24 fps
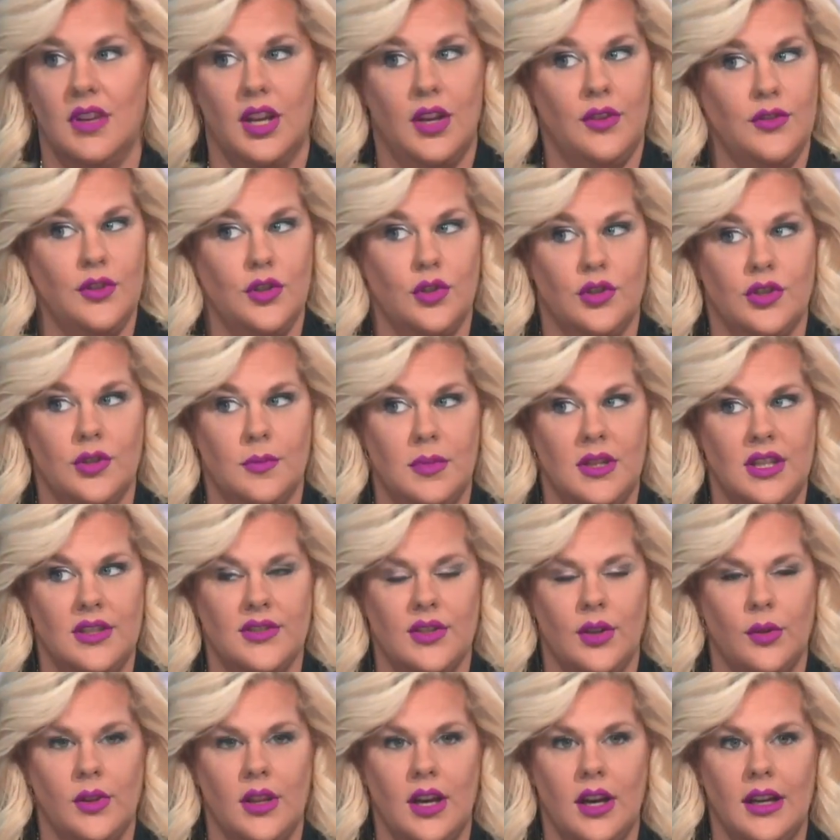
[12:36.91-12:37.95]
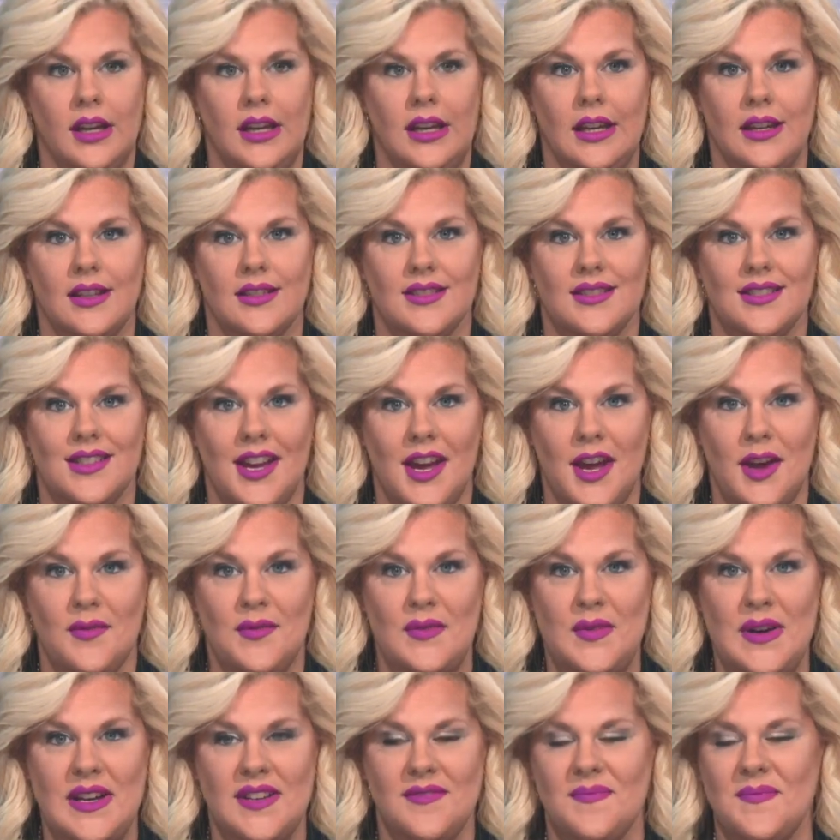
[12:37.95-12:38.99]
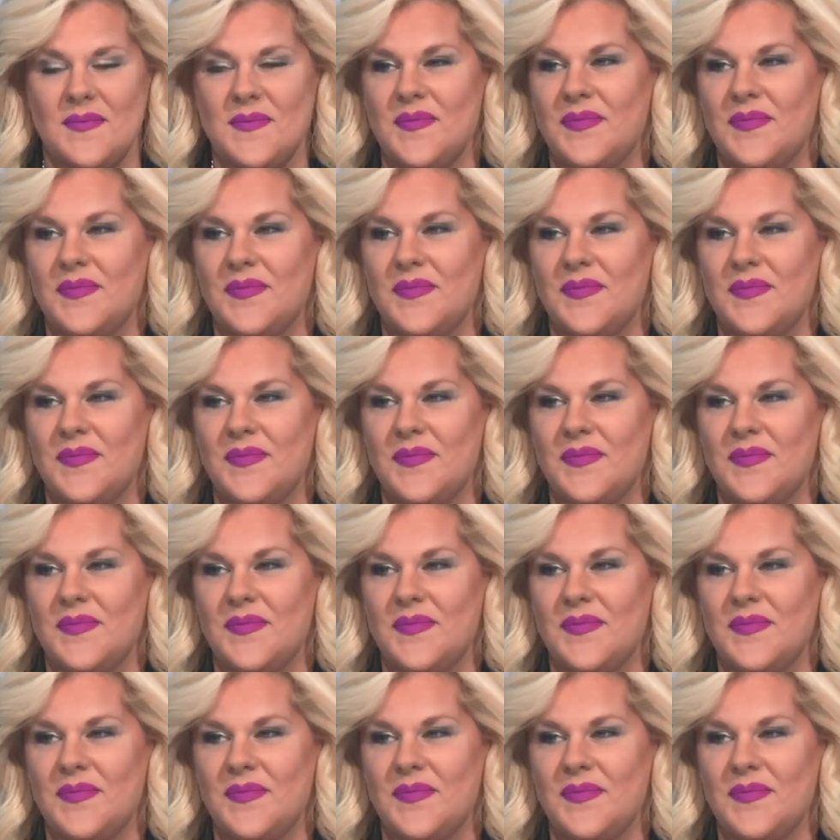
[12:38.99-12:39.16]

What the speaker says: if you should be so lucky as to have one.